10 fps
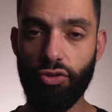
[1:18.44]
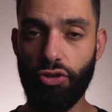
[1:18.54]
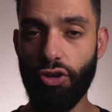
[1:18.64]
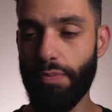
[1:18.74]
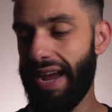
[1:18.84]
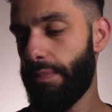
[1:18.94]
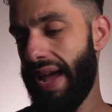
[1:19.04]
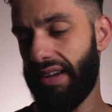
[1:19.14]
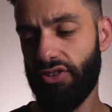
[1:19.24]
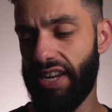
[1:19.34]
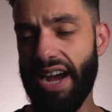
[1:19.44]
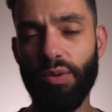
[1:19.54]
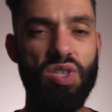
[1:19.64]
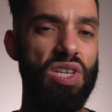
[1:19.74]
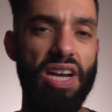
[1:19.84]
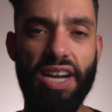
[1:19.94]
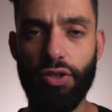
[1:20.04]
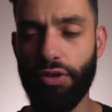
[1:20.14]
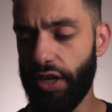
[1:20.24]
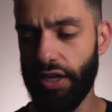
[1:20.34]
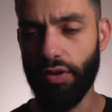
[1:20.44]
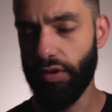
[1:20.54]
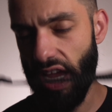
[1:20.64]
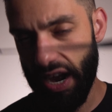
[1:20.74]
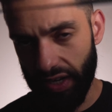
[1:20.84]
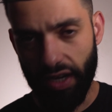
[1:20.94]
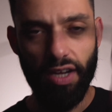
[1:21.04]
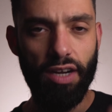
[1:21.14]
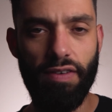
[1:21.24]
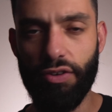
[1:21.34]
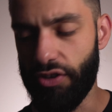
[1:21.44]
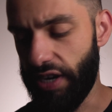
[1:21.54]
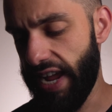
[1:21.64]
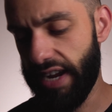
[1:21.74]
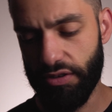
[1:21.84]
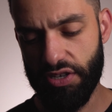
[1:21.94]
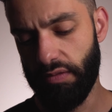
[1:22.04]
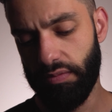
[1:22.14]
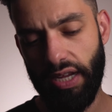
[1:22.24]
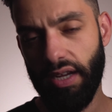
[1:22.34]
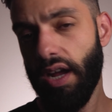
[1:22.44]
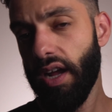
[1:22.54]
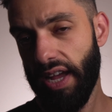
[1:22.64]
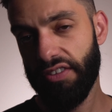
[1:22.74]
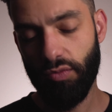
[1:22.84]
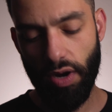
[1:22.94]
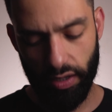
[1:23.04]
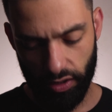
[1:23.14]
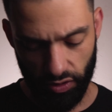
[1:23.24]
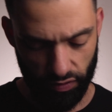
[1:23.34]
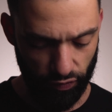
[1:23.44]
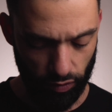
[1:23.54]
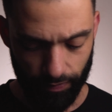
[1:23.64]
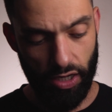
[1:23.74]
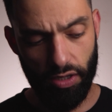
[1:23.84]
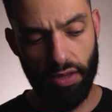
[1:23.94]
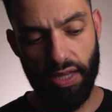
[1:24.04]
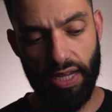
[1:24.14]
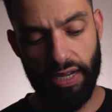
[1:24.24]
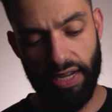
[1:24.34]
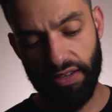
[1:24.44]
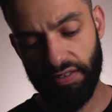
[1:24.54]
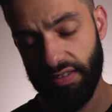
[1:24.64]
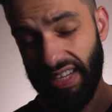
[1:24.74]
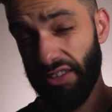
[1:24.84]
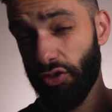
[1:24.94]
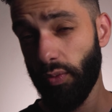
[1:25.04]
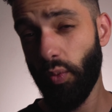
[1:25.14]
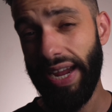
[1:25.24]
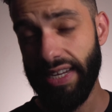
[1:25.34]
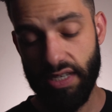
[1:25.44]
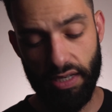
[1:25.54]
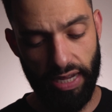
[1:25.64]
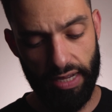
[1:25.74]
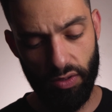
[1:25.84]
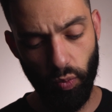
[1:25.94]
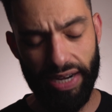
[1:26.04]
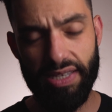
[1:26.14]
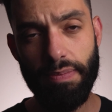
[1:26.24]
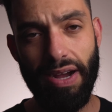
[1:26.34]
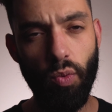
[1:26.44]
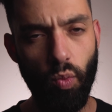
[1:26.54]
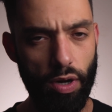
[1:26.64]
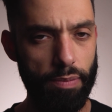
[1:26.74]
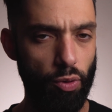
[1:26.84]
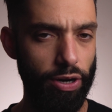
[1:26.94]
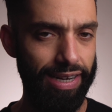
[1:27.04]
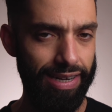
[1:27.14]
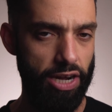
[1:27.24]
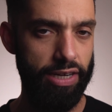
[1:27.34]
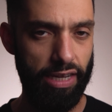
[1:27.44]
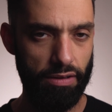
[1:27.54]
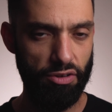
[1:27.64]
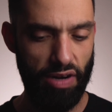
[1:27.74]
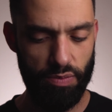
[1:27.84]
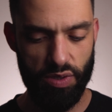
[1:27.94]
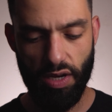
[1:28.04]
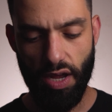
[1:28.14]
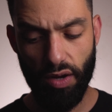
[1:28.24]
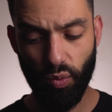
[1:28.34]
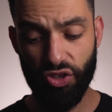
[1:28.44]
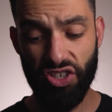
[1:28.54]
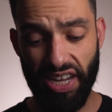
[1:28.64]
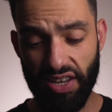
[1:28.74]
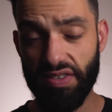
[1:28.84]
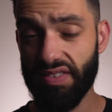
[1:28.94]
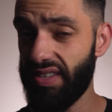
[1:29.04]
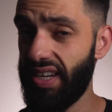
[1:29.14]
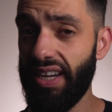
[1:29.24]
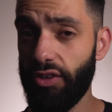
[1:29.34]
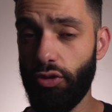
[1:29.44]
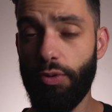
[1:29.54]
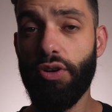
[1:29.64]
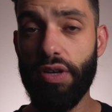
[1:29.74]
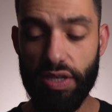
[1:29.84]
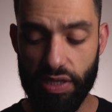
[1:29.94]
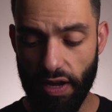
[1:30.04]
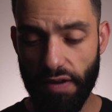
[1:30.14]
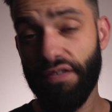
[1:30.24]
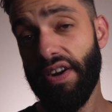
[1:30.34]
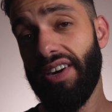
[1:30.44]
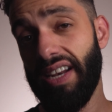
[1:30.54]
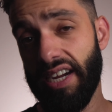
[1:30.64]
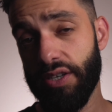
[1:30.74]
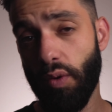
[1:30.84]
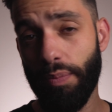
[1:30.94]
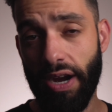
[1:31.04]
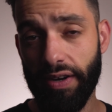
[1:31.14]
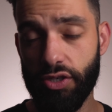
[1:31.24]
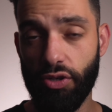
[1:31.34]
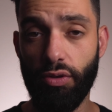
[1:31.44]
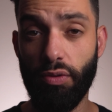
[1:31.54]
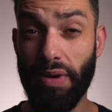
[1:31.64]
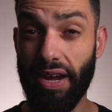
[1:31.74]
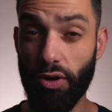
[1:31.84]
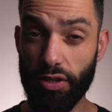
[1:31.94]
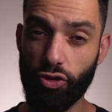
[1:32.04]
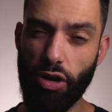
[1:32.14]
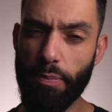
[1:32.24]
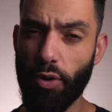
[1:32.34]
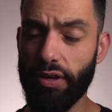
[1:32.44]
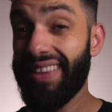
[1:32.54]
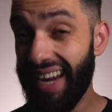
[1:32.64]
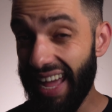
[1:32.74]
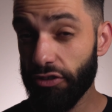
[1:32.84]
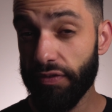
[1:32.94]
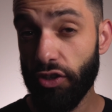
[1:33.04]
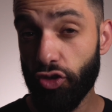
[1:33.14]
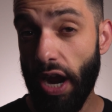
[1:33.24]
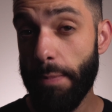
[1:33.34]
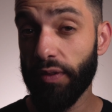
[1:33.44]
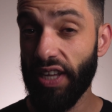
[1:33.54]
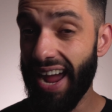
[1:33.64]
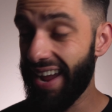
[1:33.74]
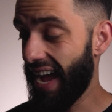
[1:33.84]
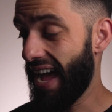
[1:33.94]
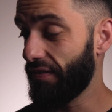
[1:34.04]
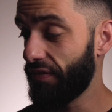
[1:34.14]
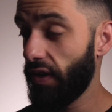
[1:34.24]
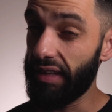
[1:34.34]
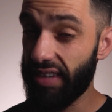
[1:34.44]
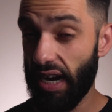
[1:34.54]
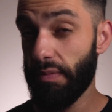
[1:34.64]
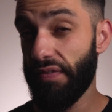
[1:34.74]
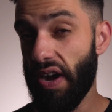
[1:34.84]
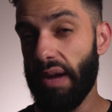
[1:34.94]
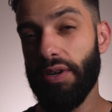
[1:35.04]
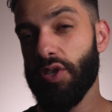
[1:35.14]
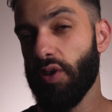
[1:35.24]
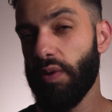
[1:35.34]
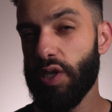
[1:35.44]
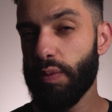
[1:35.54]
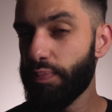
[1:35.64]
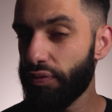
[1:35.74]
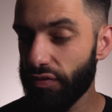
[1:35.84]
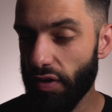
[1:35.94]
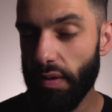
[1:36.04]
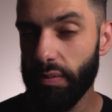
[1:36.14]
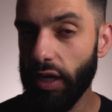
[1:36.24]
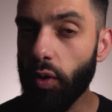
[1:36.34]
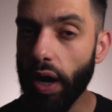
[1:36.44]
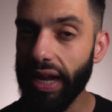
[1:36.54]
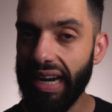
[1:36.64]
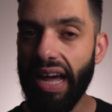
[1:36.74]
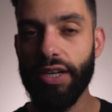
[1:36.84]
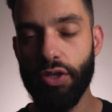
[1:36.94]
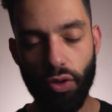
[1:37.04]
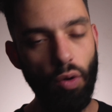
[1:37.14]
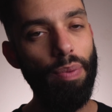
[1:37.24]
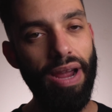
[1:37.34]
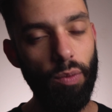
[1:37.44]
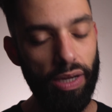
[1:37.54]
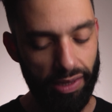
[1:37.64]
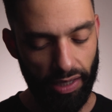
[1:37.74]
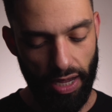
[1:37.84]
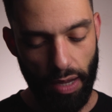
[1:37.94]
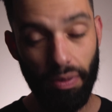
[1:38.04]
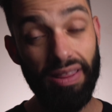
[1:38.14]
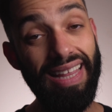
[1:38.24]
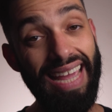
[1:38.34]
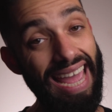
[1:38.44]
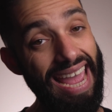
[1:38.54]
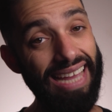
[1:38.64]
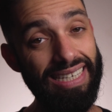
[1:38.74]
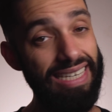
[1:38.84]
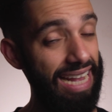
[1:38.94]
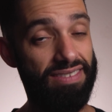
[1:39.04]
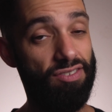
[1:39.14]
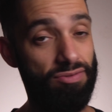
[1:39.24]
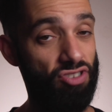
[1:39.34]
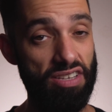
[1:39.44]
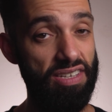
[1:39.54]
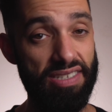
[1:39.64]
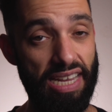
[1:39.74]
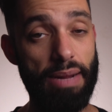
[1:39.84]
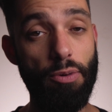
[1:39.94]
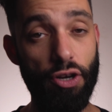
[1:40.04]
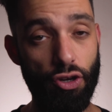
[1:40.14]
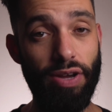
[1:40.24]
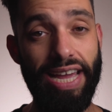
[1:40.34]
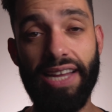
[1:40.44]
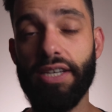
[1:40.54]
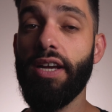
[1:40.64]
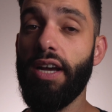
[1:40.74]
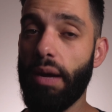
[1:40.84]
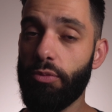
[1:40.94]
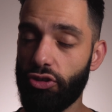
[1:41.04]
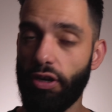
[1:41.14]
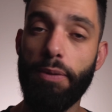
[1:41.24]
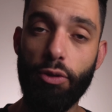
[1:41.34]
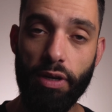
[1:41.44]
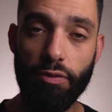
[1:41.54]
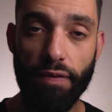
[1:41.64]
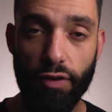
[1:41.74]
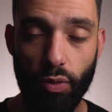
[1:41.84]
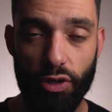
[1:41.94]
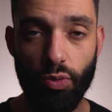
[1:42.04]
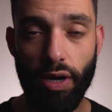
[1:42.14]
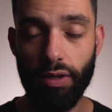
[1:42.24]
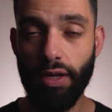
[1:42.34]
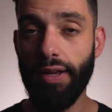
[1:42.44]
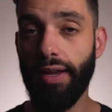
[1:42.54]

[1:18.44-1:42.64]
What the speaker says: to your backpack to the outside, or, you know, carry around your neck or something. That's quite useful. Another thing is its weight. It weighs about 1.9 kilograms, which is, to be honest, very light comparing to my other tripod. The legs of the tripod that I have, it's carbon fiber, so it's probably quite light to compare with, but the head, it's just insane. I bought a new head. I'm just gonna be doing a review as well